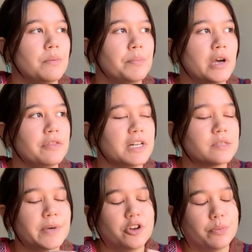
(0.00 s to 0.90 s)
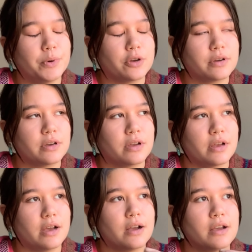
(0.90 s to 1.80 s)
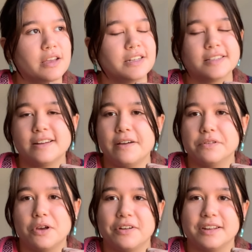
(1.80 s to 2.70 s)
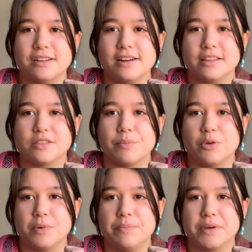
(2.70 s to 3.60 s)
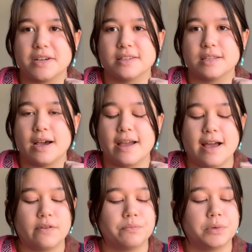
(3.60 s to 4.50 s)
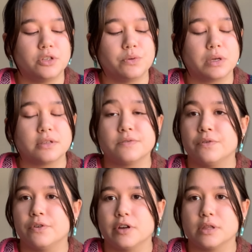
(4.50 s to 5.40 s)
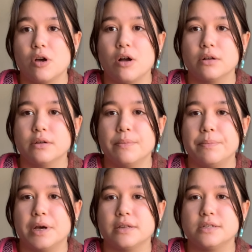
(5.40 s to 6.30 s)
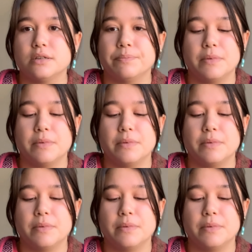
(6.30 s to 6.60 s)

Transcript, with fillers: But that's my notebook. Uh, it doesn't have a lot in it at the moment because I haven't been doing this for very long, but